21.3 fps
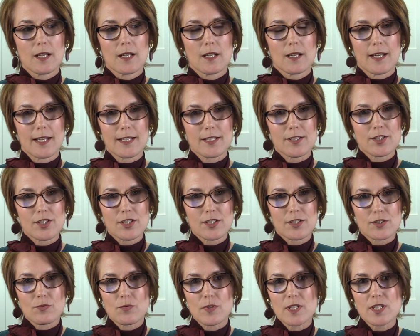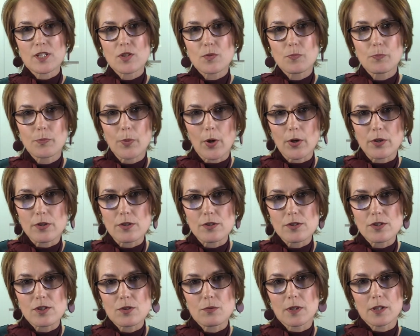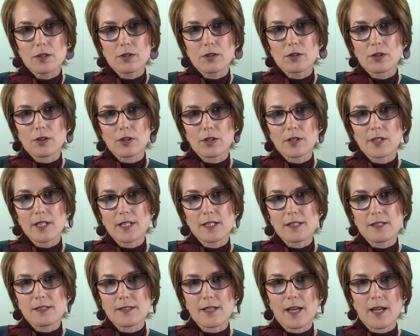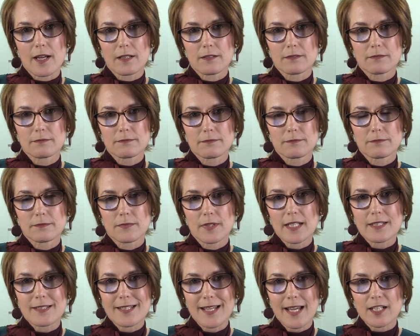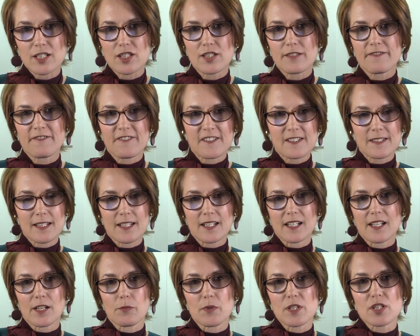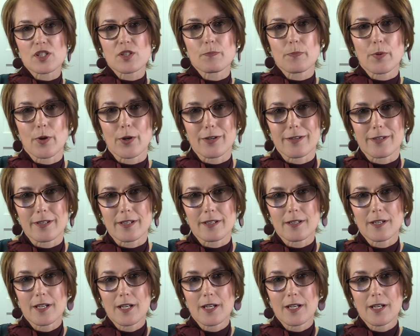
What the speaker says: Let's just respond to what God is saying. Let's actually physically respond.